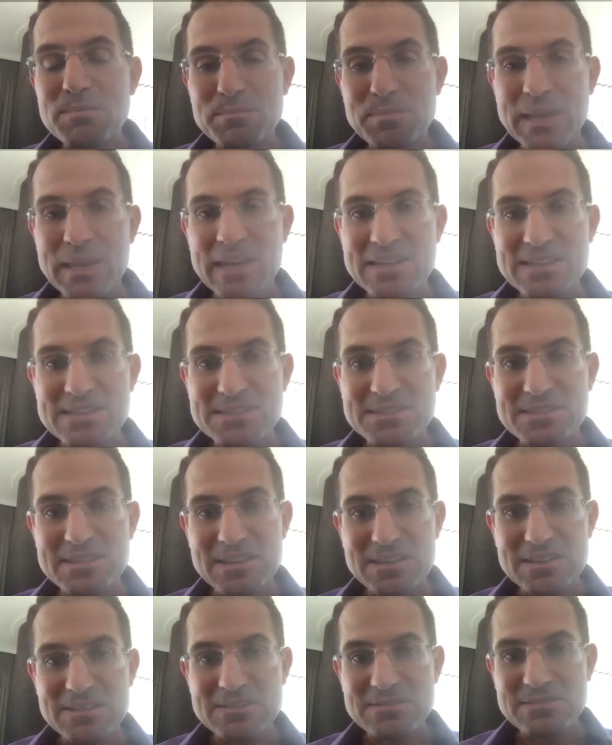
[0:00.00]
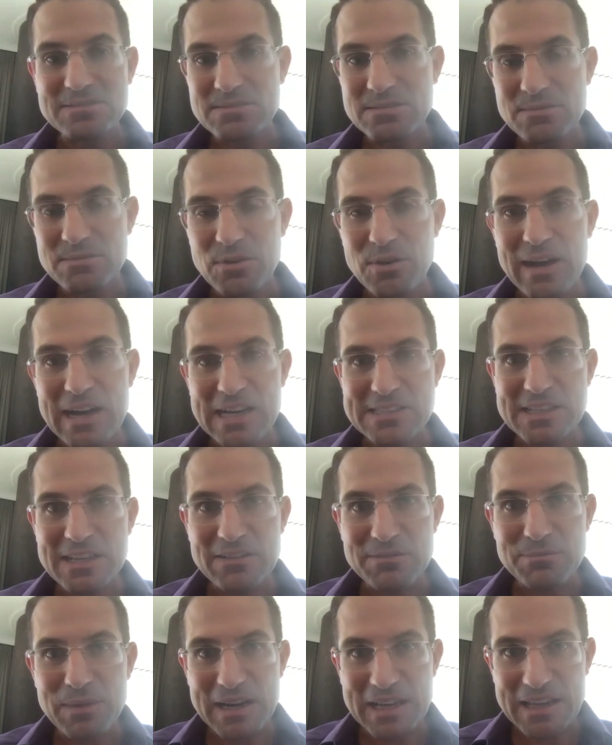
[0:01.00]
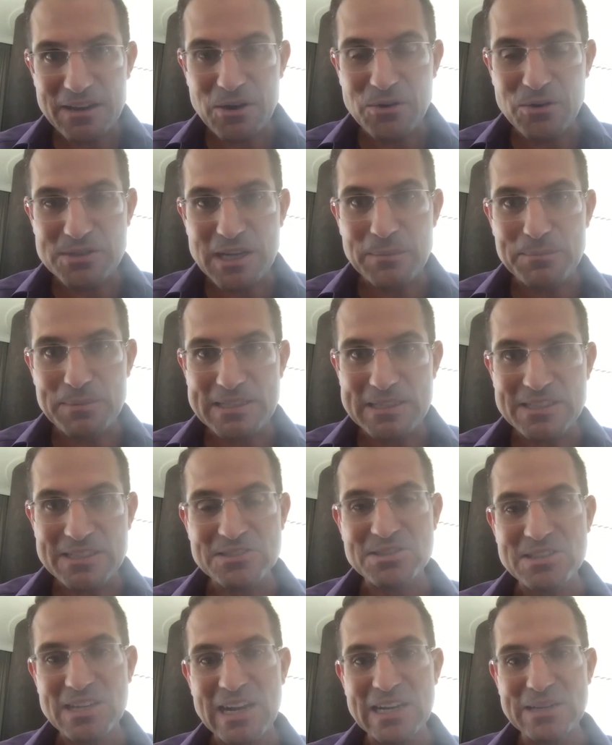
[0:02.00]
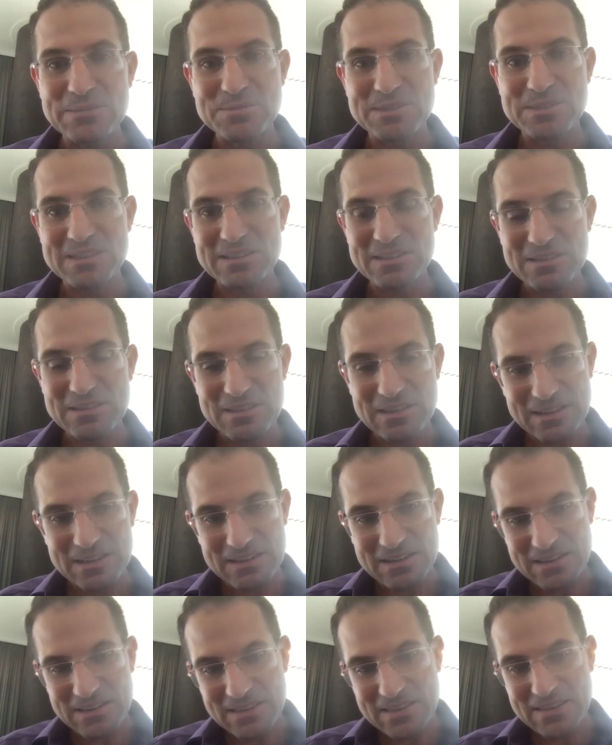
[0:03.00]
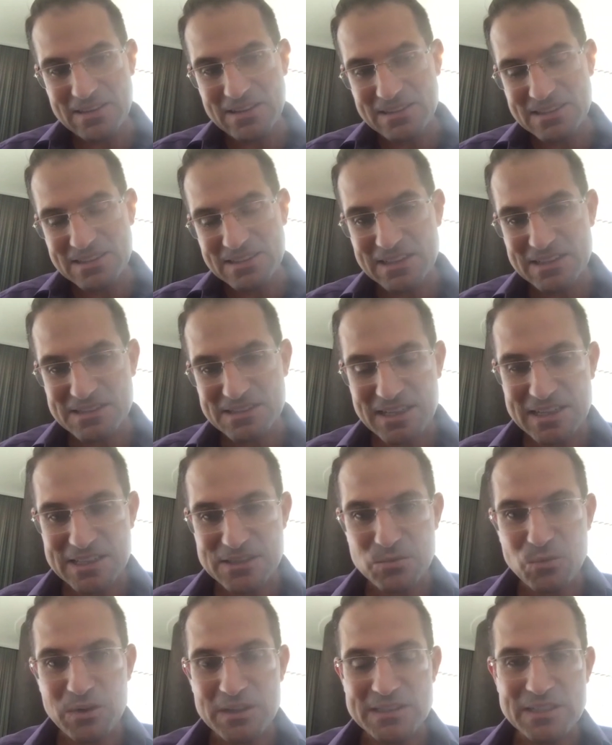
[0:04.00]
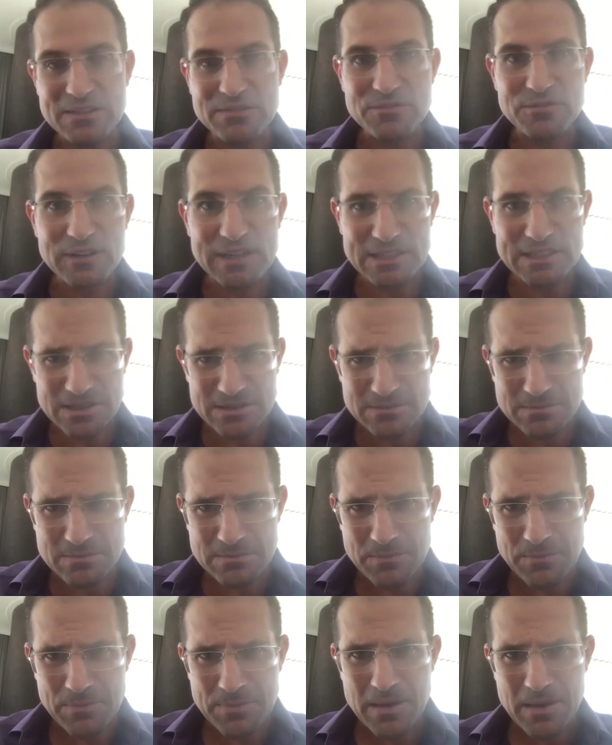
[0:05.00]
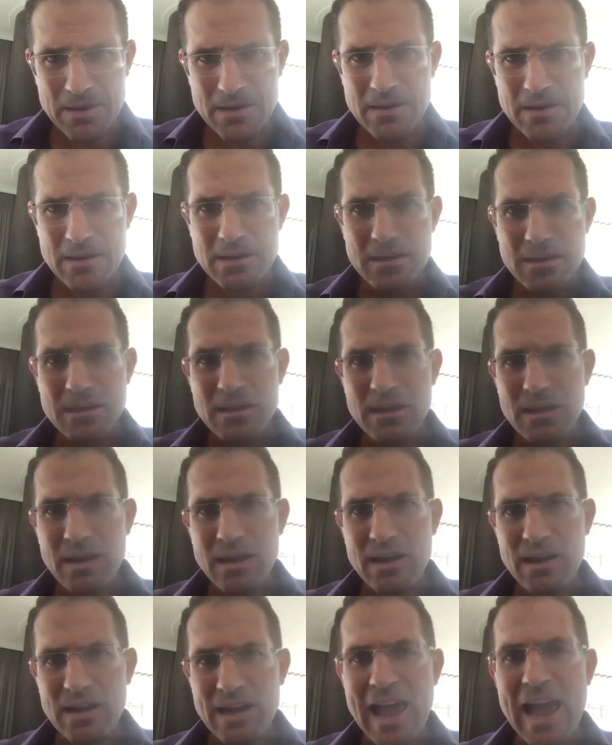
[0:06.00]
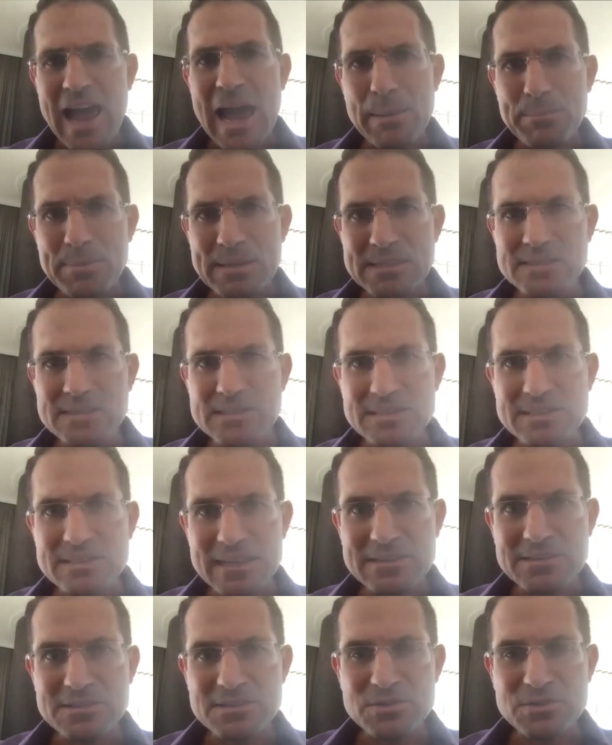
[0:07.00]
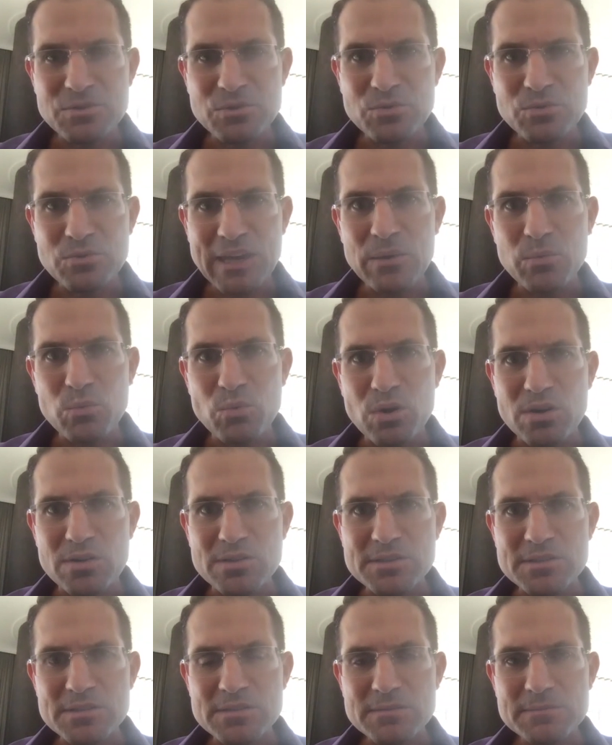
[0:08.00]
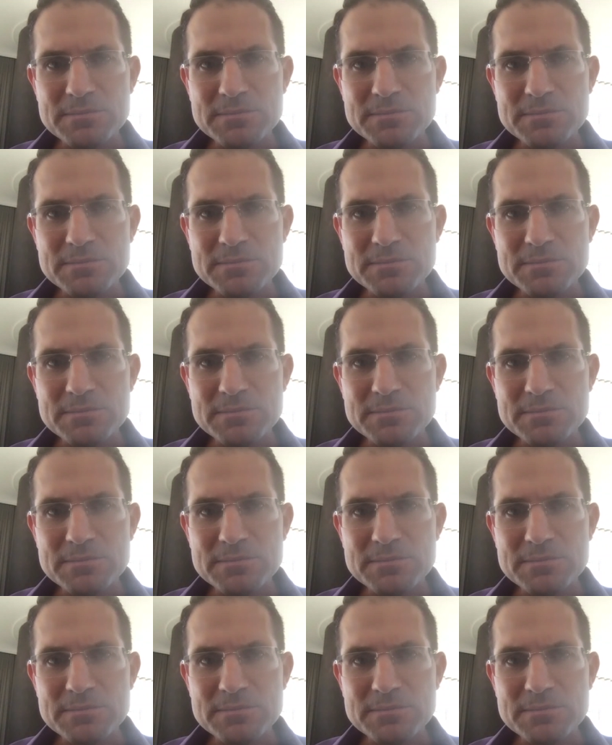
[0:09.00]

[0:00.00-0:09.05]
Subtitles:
because the velocity of money goes up at such times, and the tendency is once inflation happens, it tends to get worse.